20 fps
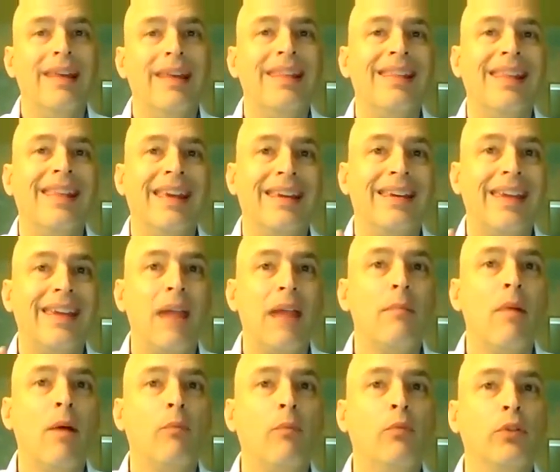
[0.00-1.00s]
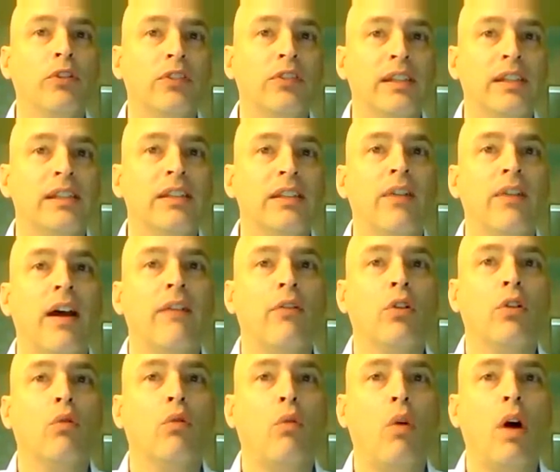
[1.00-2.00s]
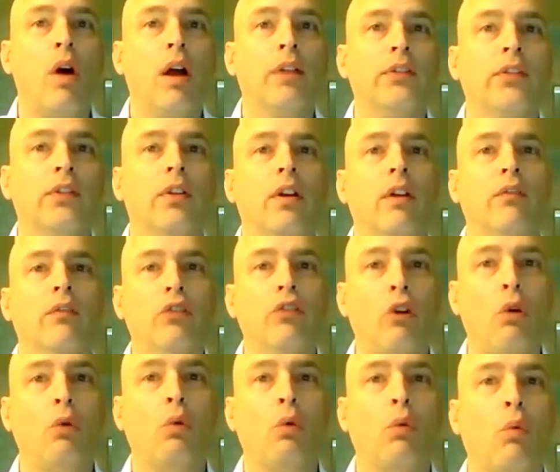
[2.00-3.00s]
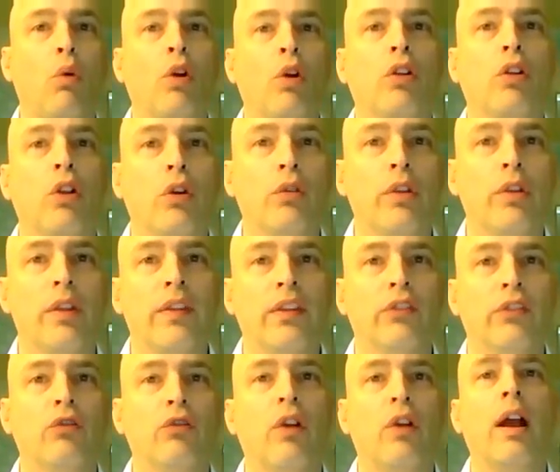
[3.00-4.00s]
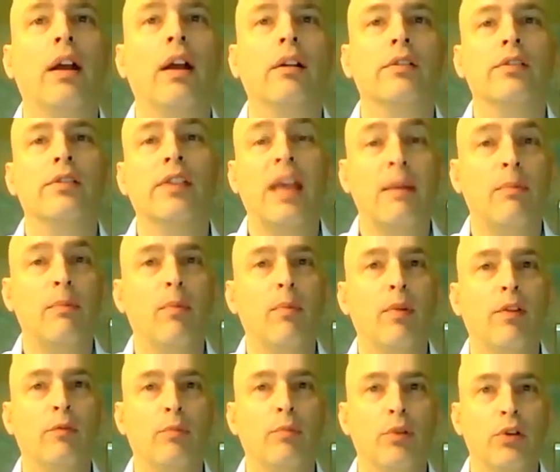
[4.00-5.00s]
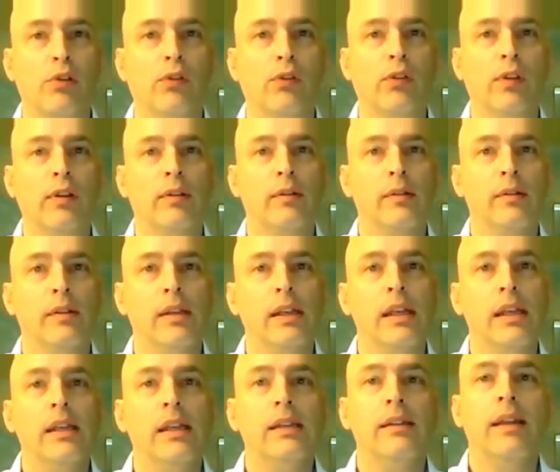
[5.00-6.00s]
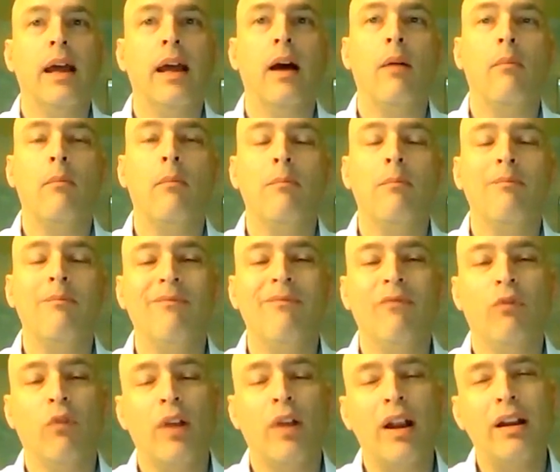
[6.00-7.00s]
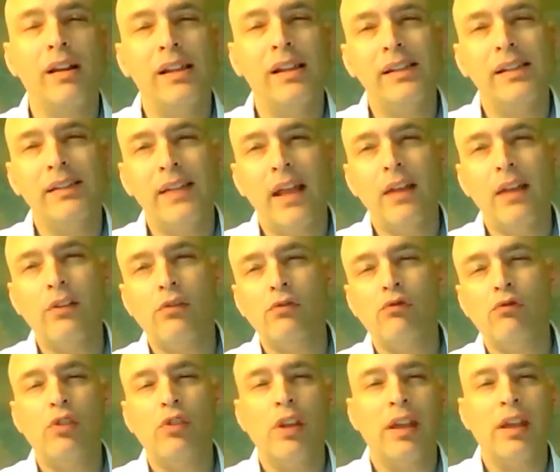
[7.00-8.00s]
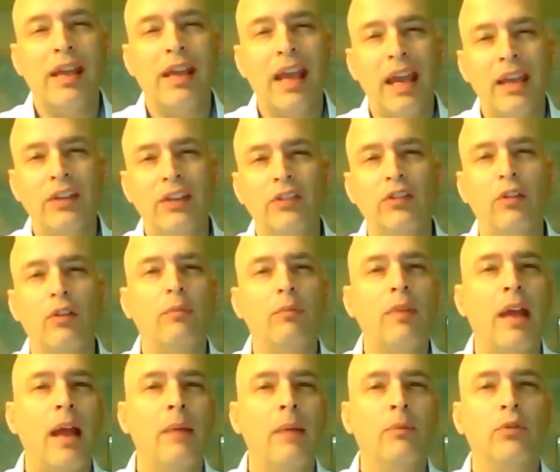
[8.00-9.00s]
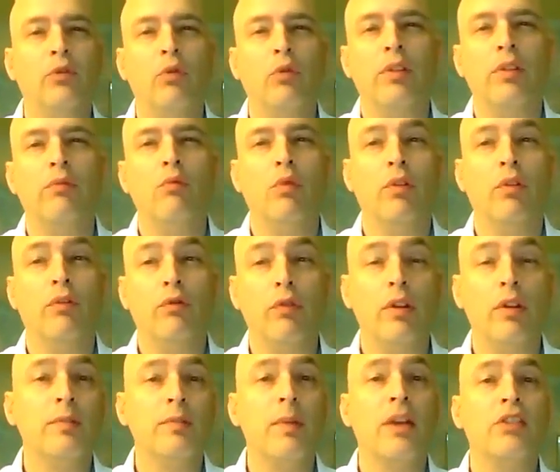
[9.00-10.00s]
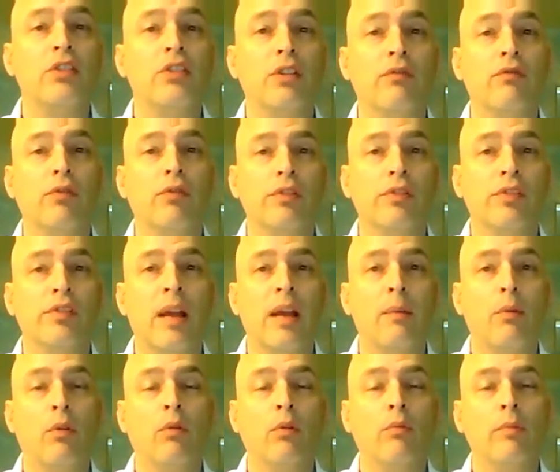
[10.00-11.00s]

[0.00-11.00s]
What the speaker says: they came up with 6,500 watts of total workload that this dryer is capable of producing. Now, rarely is that the case. Sometimes with especially, for example,